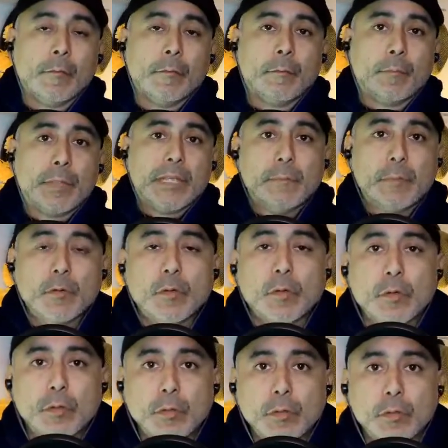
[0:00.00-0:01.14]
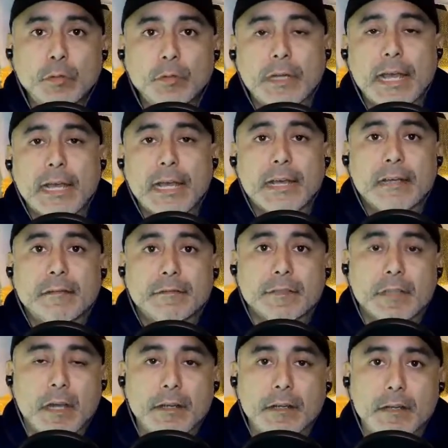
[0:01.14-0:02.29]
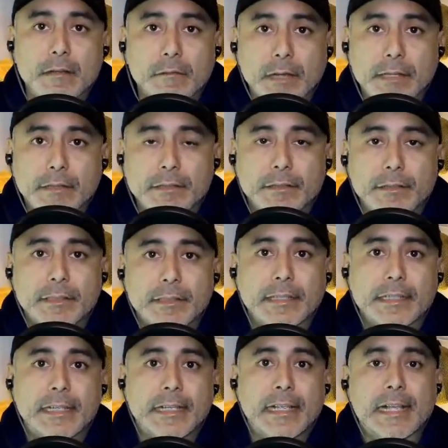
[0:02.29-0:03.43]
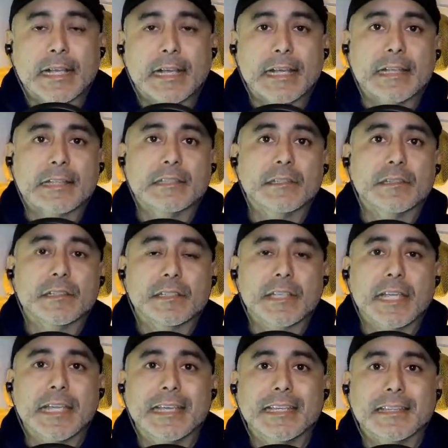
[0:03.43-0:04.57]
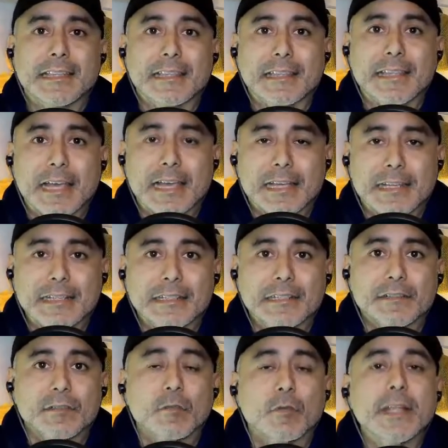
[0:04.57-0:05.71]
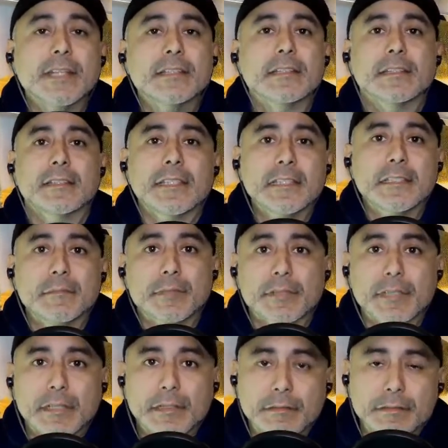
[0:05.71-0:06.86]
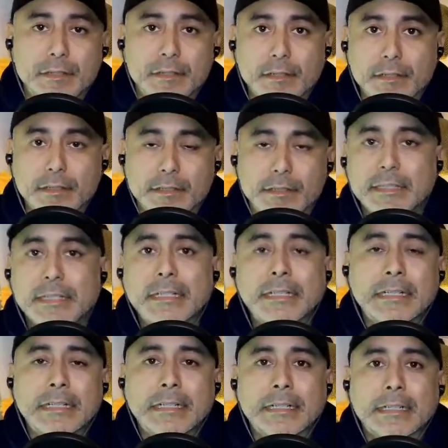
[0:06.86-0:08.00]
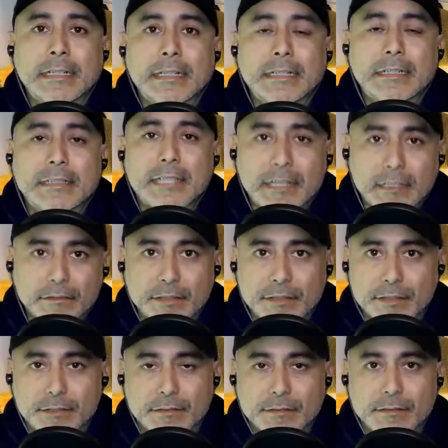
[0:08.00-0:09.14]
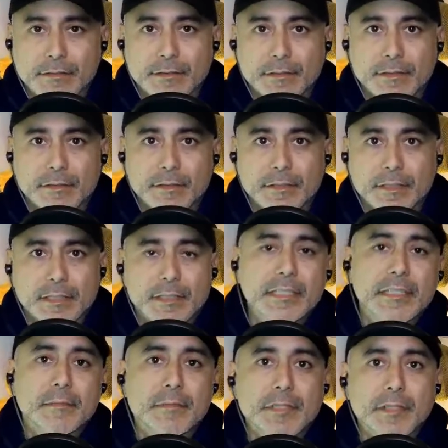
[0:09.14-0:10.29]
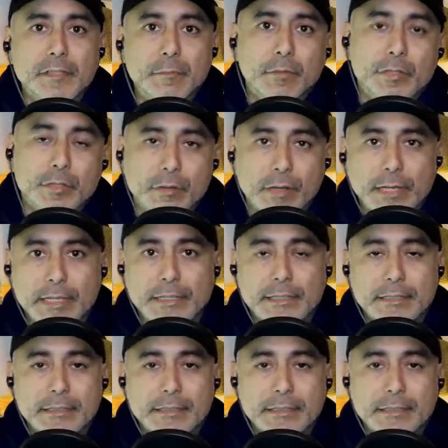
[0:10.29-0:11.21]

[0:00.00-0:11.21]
people who have gone on record as to saying that it is great to see themselves on television, to see themselves portrayed